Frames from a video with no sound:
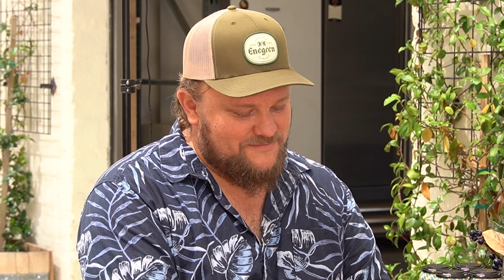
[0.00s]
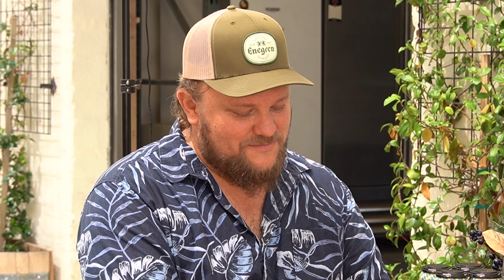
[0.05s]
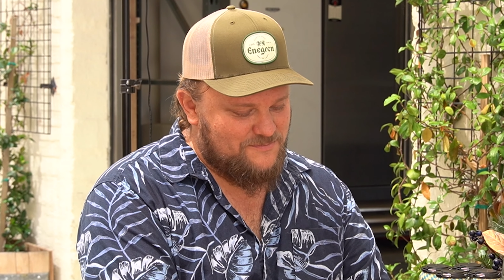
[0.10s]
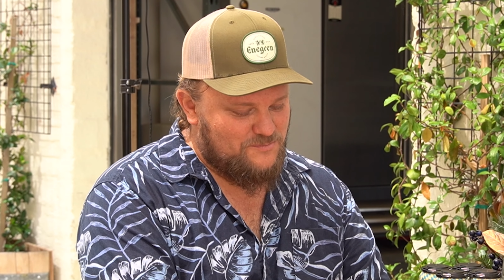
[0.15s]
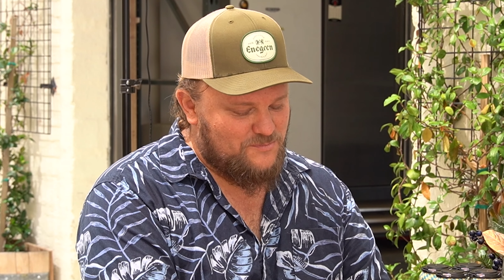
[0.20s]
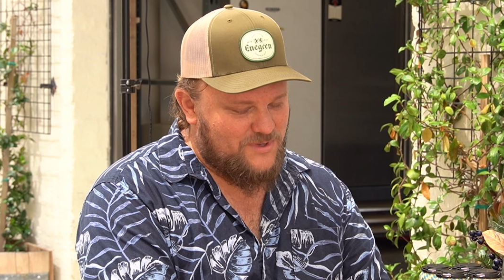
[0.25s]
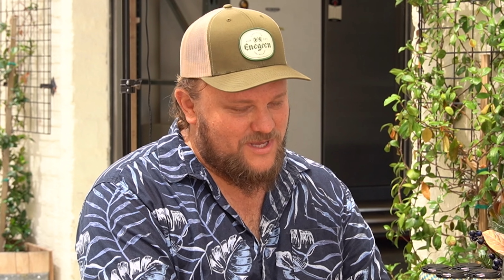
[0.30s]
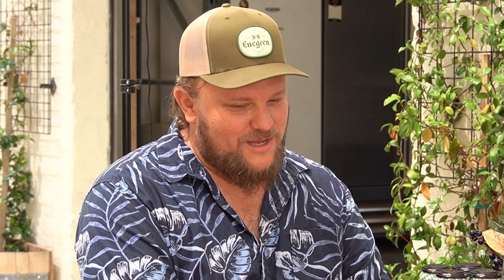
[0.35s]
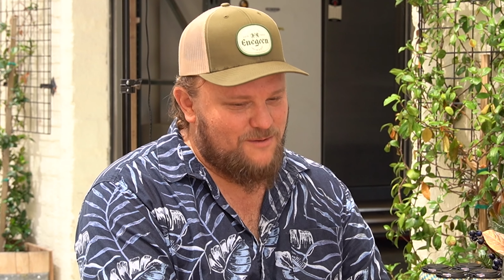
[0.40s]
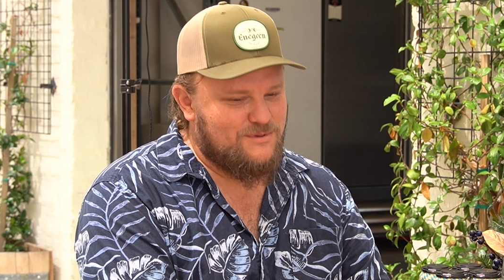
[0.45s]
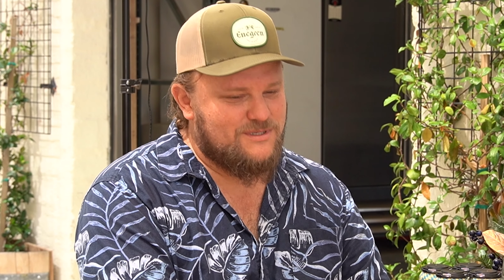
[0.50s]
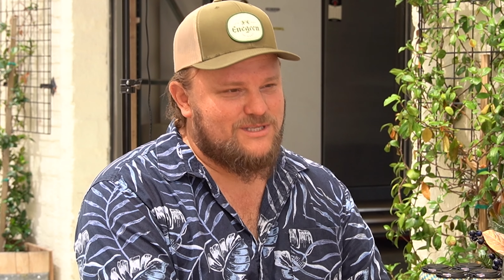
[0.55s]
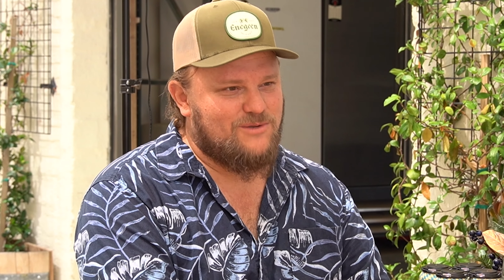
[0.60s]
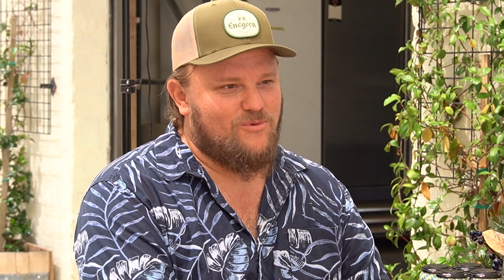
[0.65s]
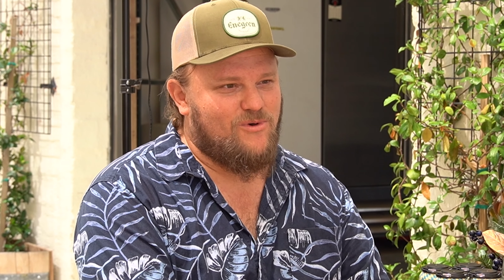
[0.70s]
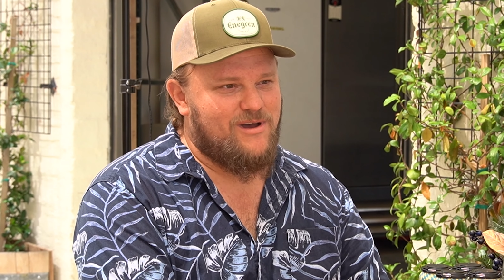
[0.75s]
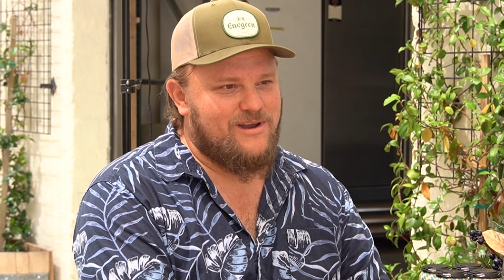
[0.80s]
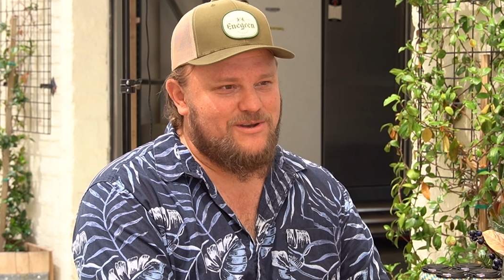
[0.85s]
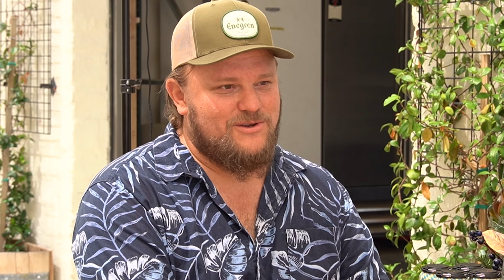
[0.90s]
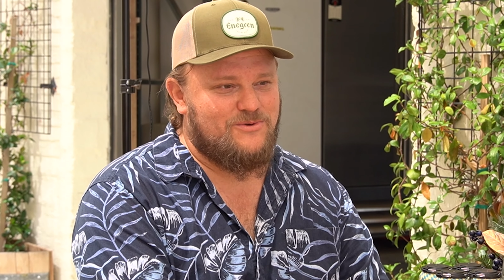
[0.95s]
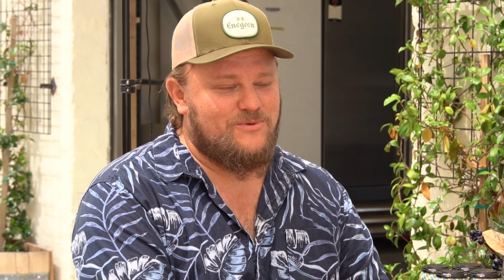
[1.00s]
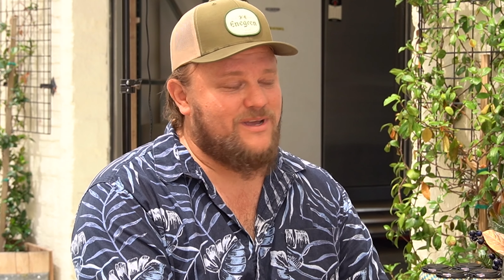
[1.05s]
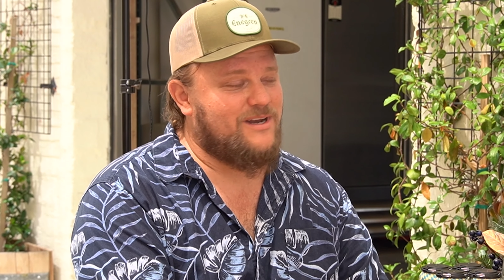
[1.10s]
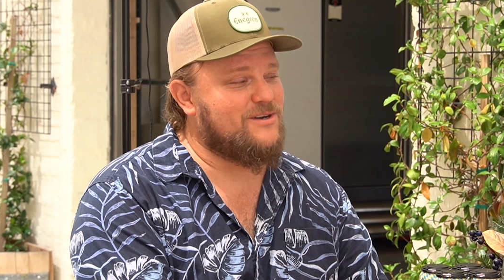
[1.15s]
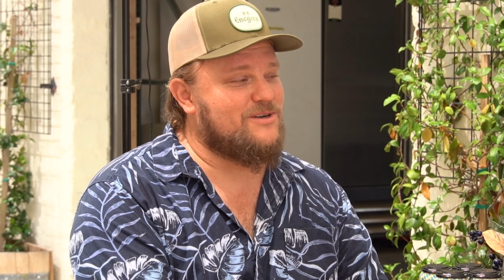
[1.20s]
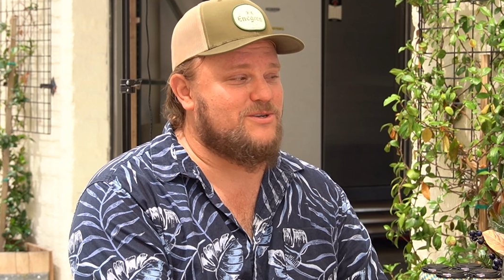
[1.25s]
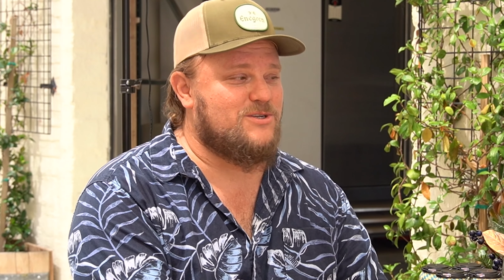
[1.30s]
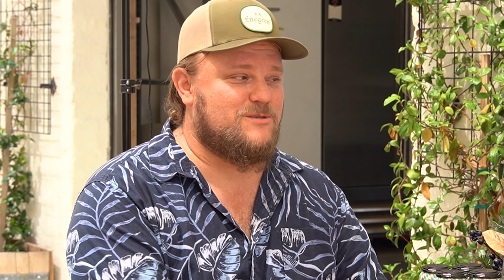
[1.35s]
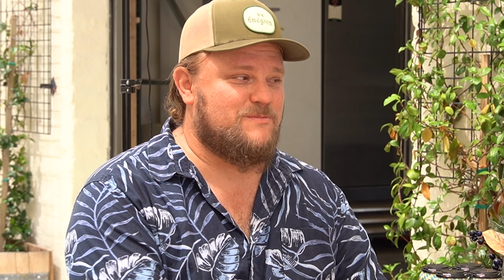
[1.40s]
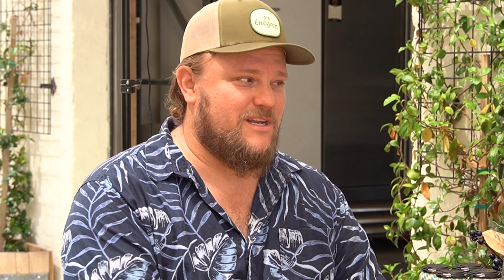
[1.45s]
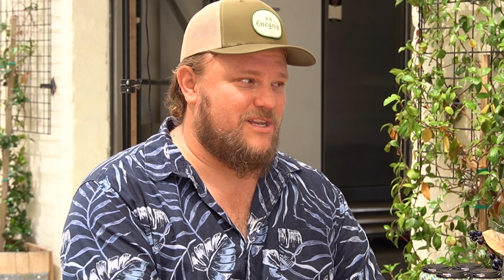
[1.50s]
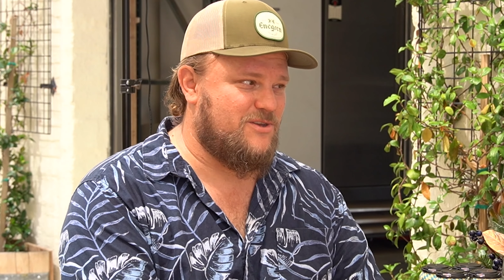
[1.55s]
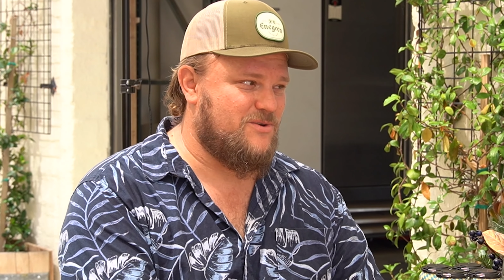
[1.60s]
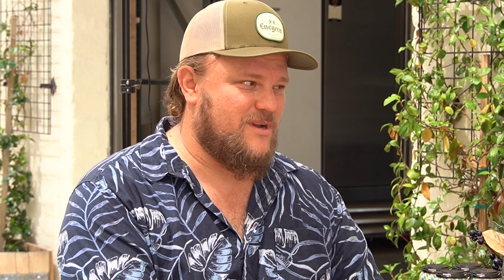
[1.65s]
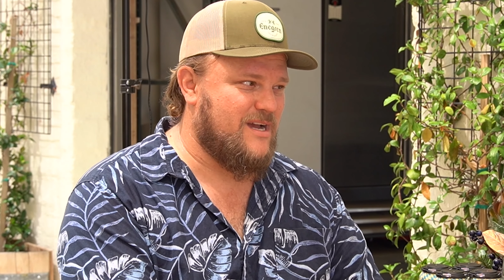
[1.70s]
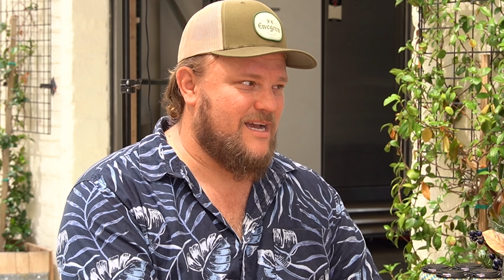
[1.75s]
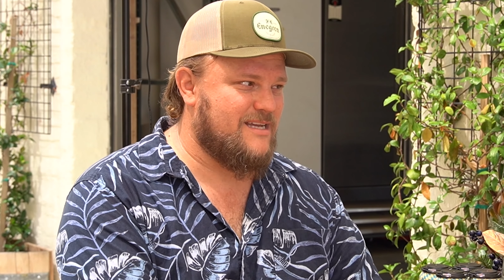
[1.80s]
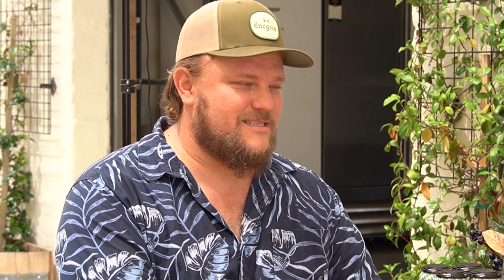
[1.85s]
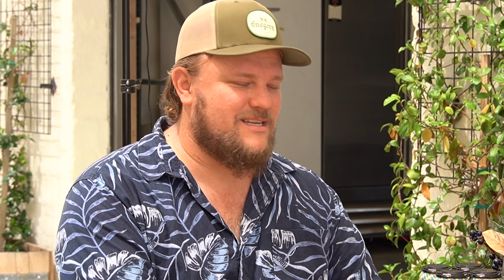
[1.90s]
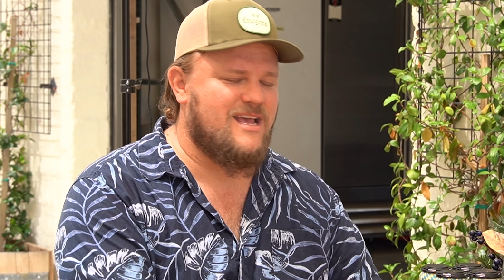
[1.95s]
he was the one who introduced me to you
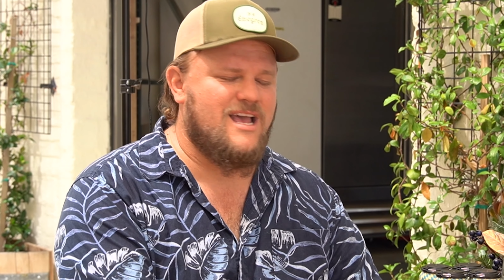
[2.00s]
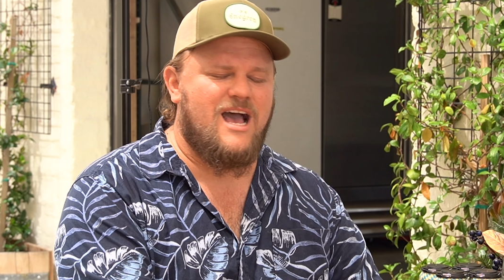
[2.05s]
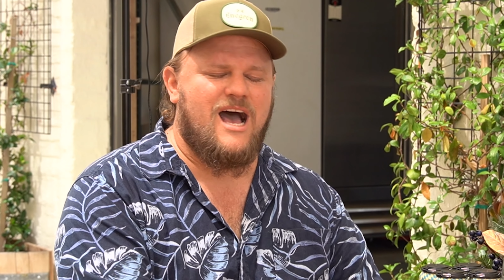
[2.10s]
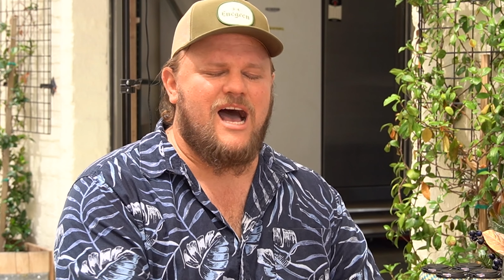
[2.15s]
guys.